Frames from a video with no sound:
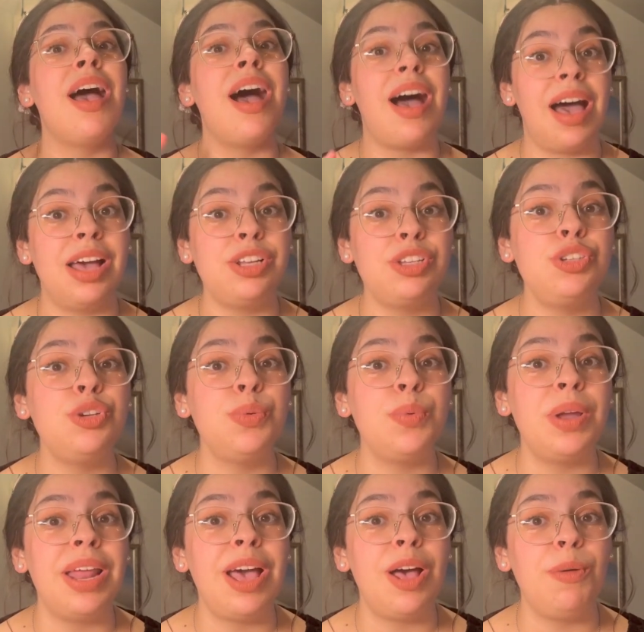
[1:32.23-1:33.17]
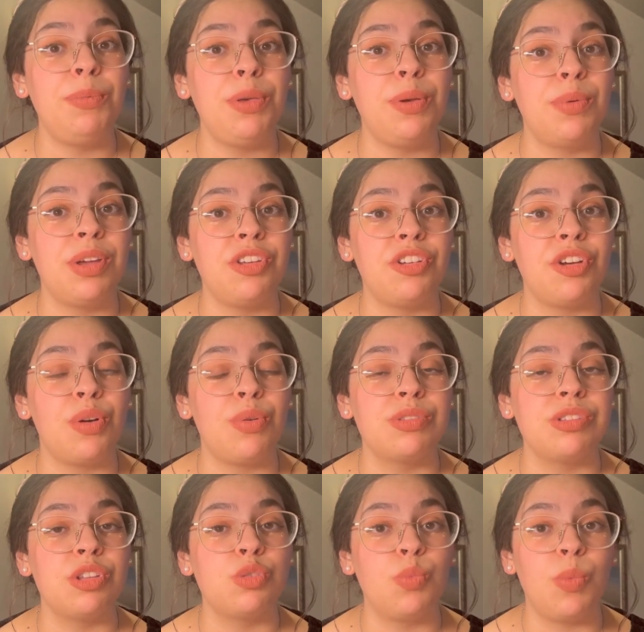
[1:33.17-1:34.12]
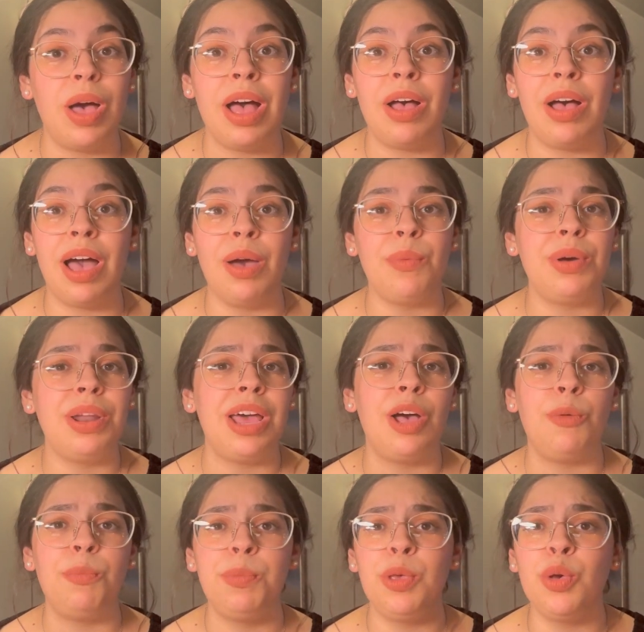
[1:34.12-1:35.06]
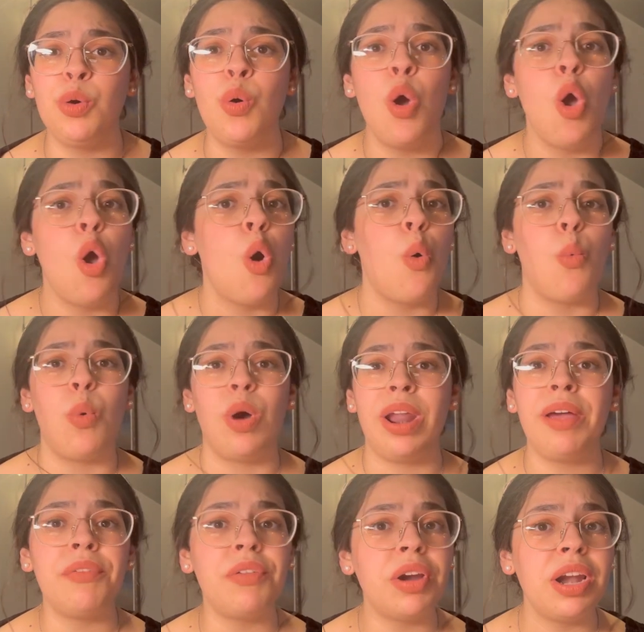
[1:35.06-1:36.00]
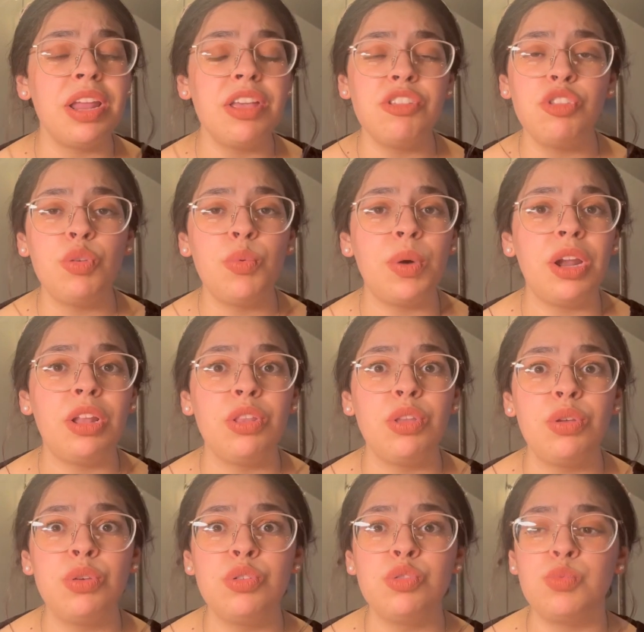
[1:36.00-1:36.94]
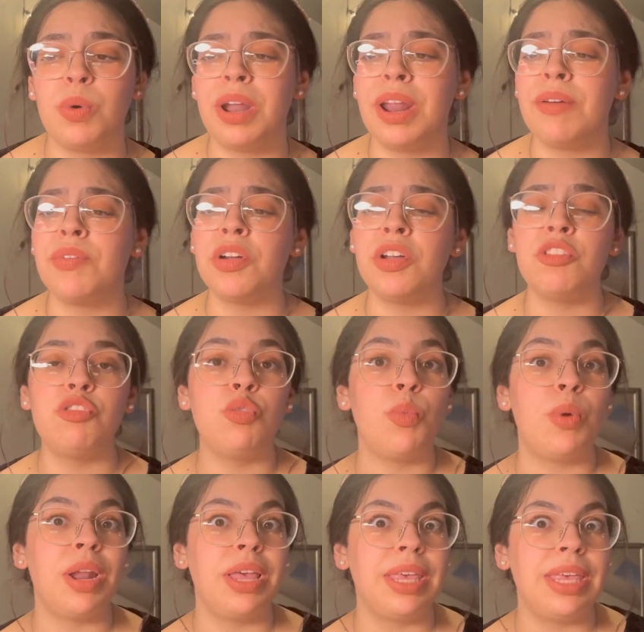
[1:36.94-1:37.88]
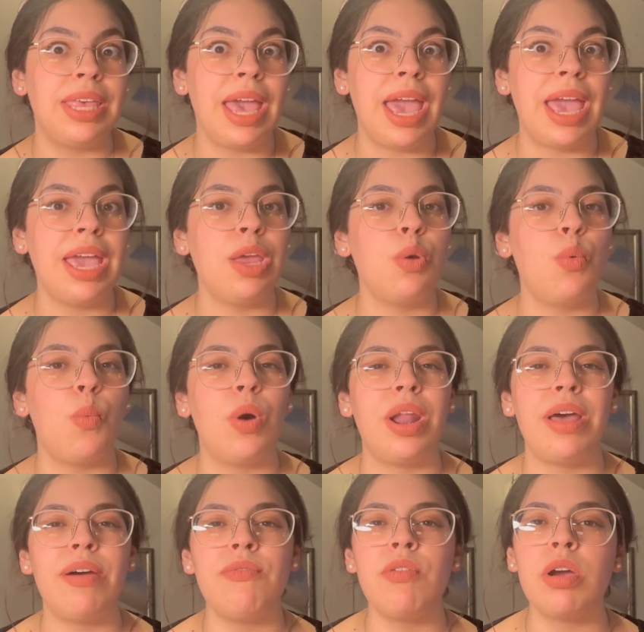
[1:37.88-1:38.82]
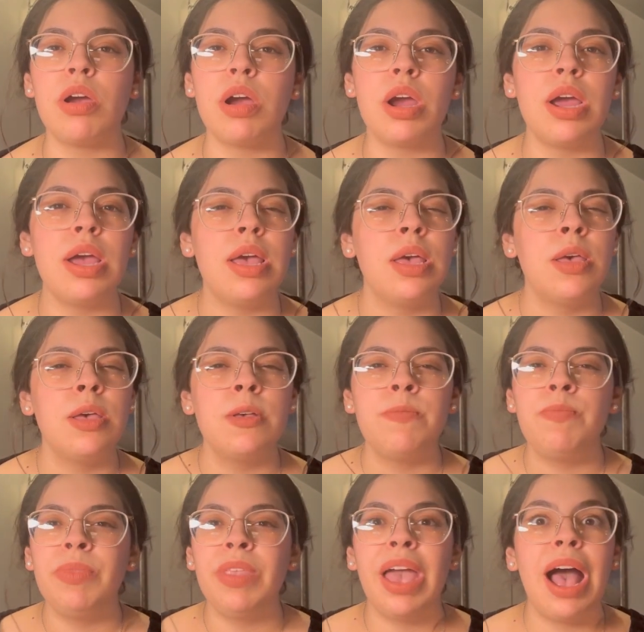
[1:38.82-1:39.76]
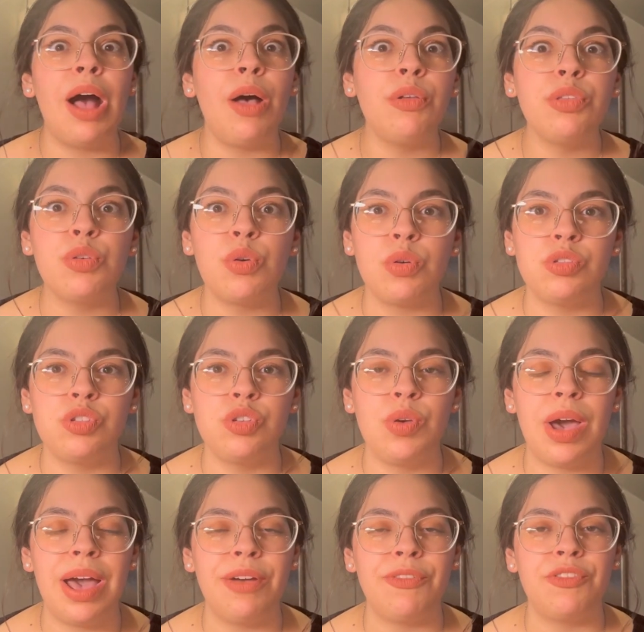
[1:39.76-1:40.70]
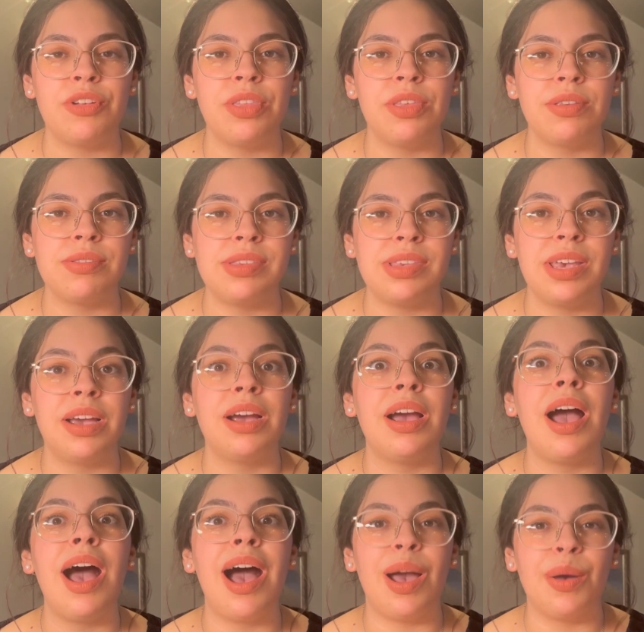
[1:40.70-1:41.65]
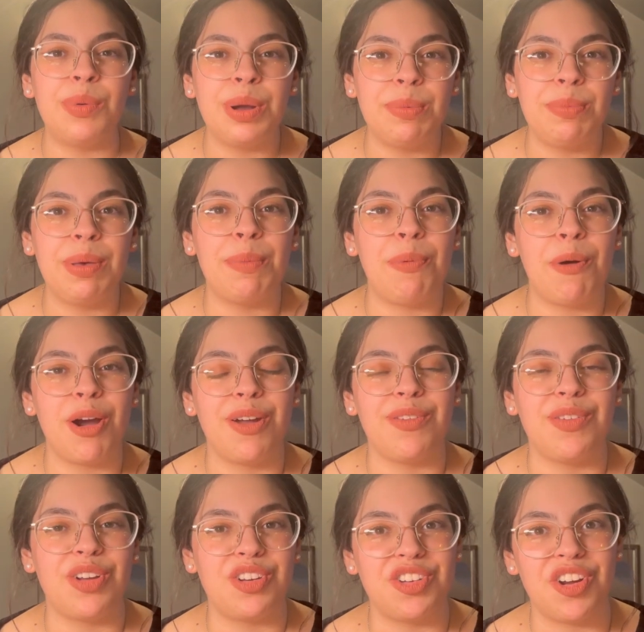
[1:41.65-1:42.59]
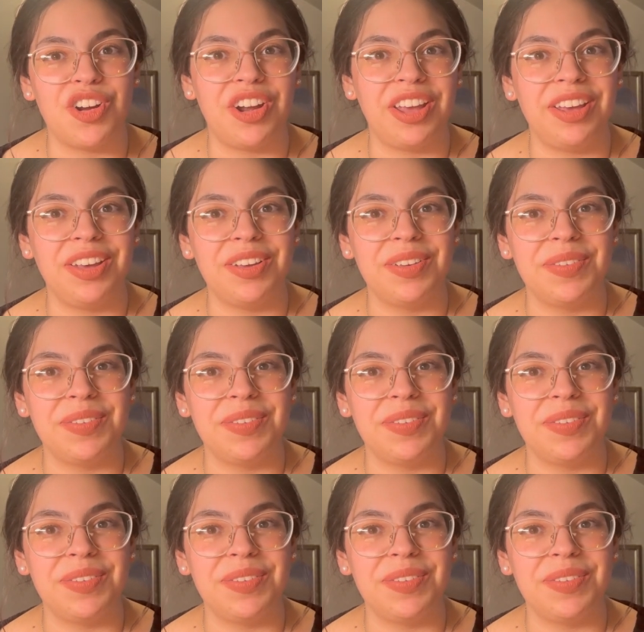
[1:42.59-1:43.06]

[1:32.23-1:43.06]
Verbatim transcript: I too want to help you reach your goals as well. I want to help you, whatever it is you want to lose, whatever it is you want to gain, whatever health goals you have for this year, I want to be a part of your journey.